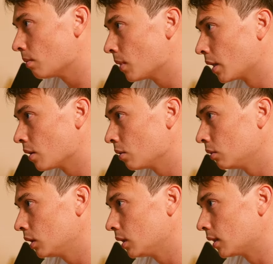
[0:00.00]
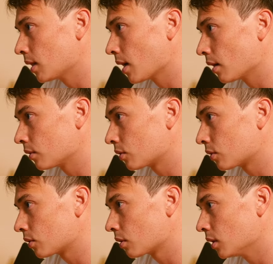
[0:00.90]
my only
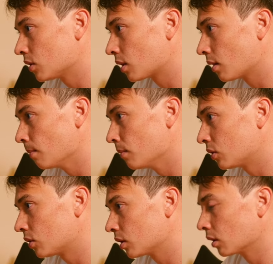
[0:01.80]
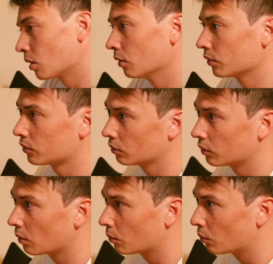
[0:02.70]
guess is that I'm missing a
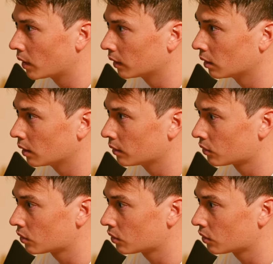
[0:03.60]
console.write line